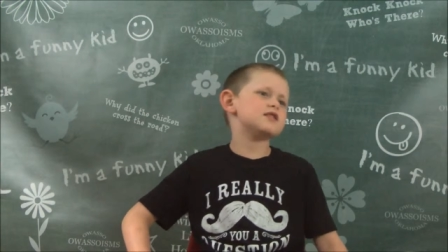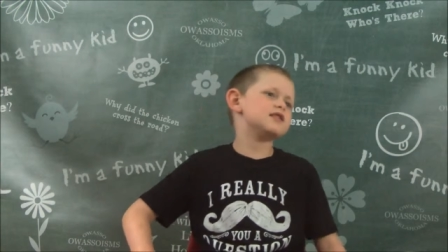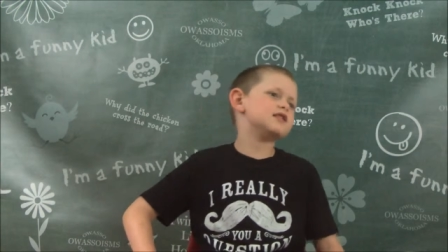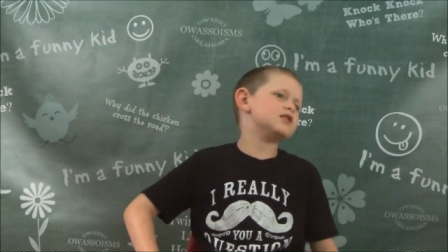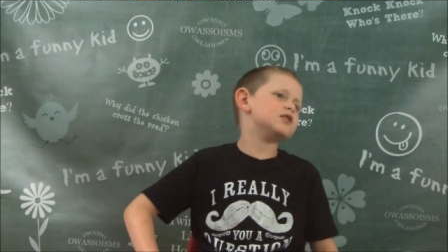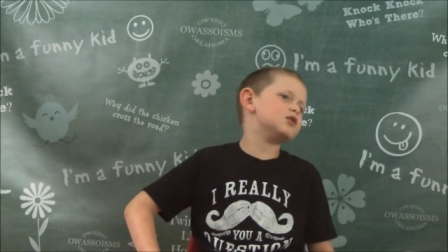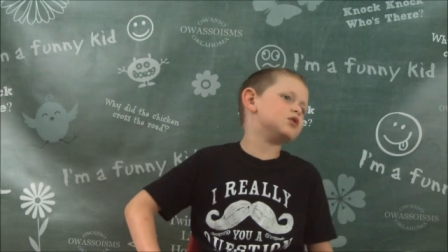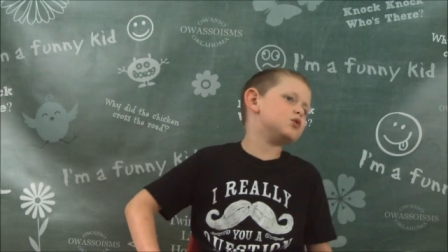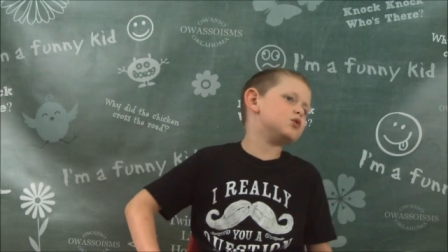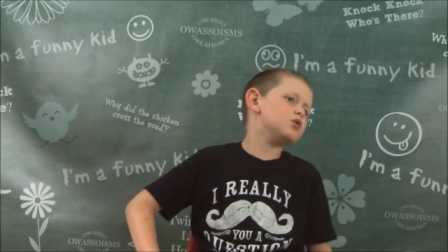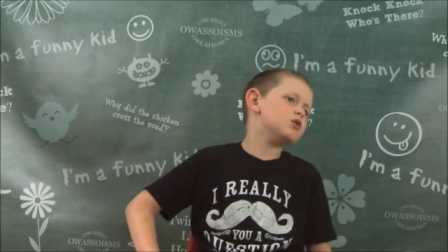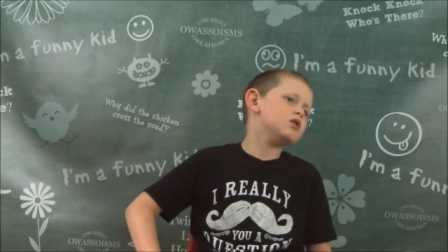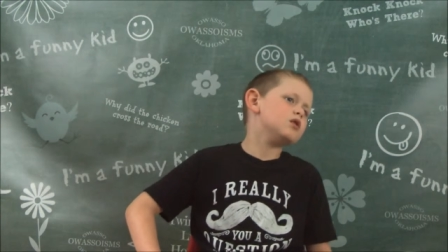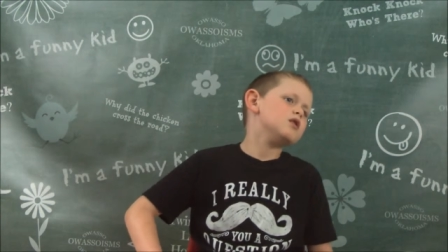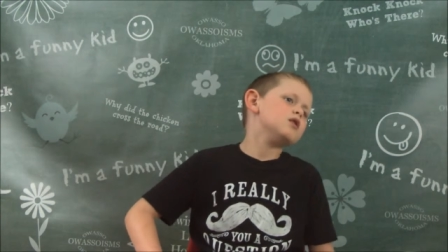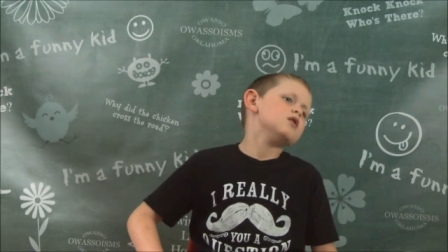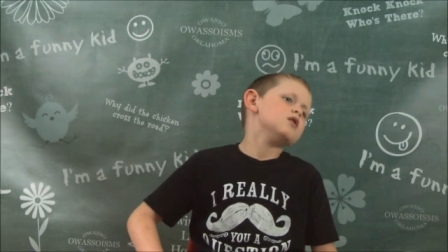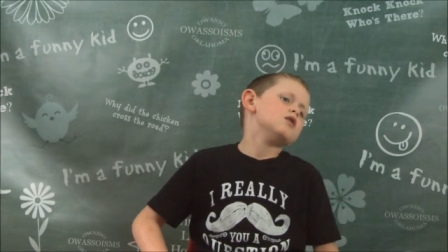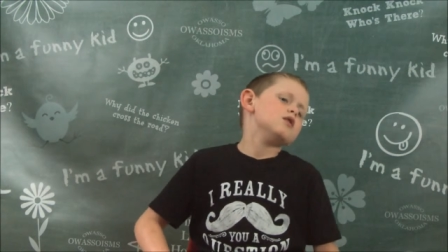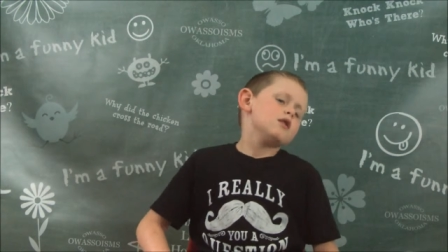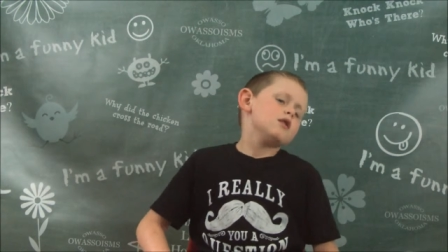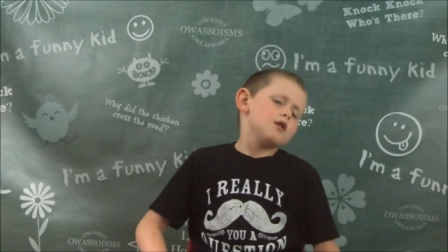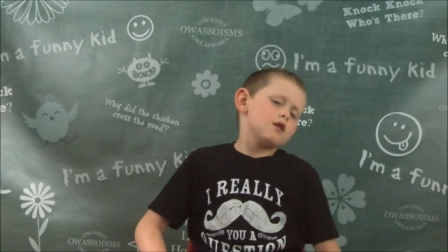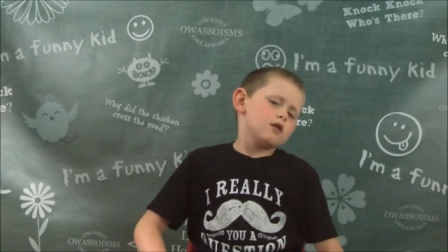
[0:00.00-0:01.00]
to
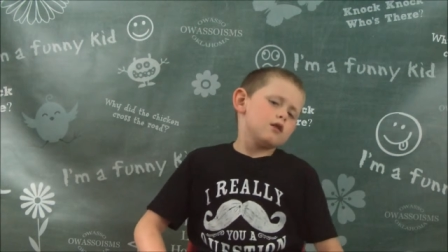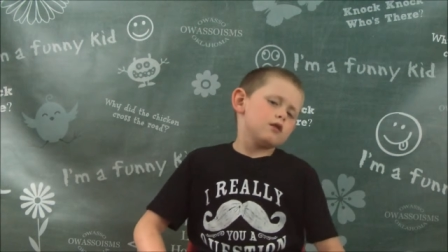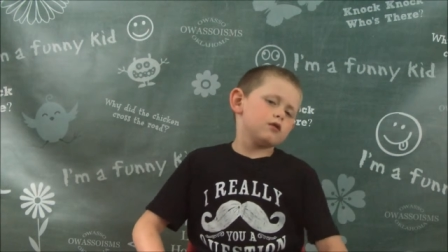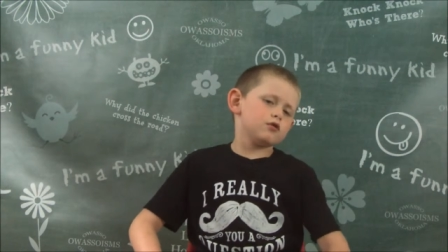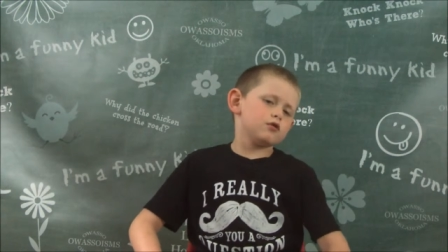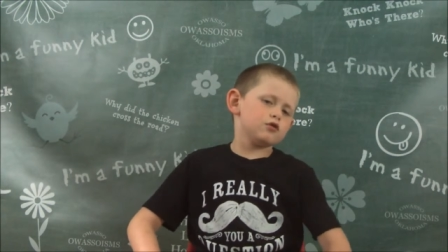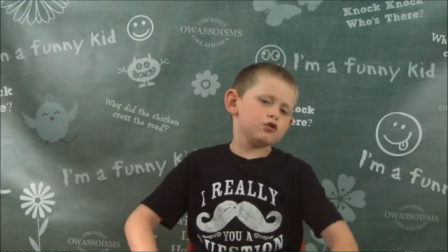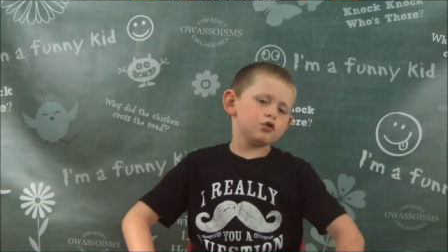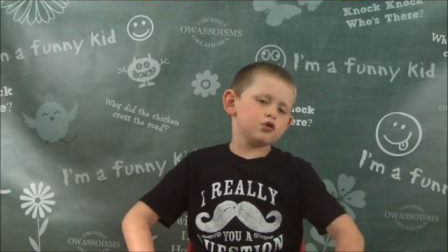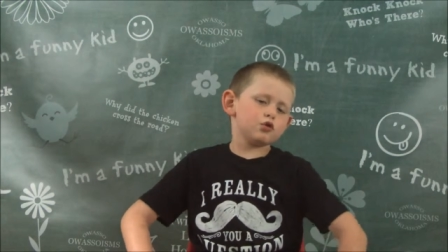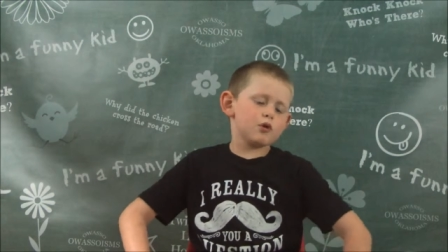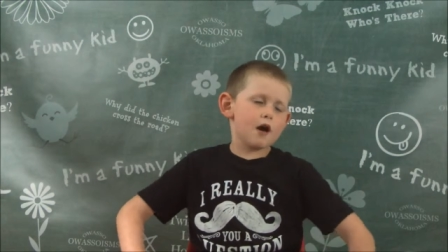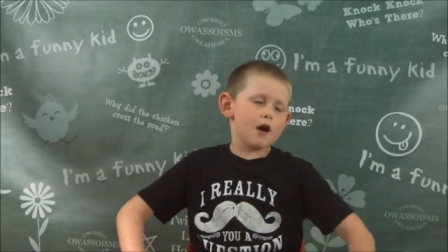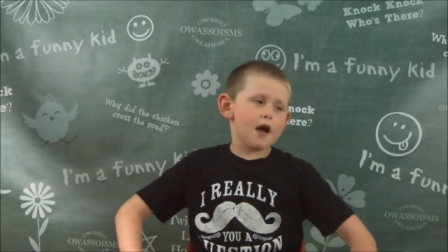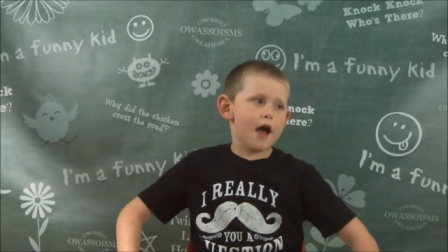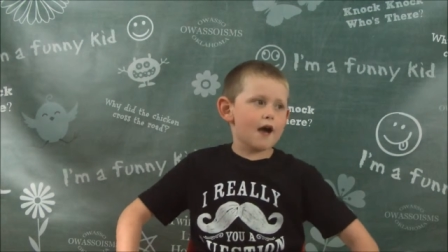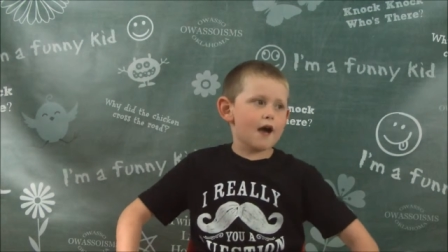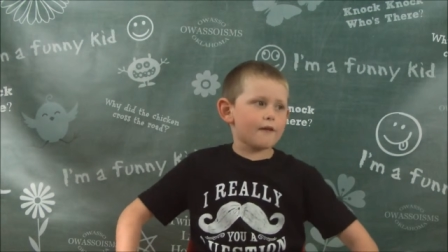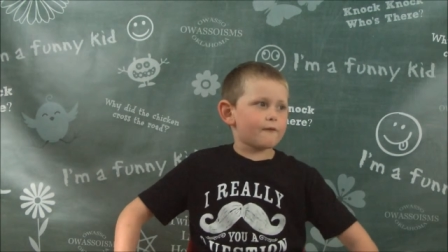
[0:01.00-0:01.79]
do it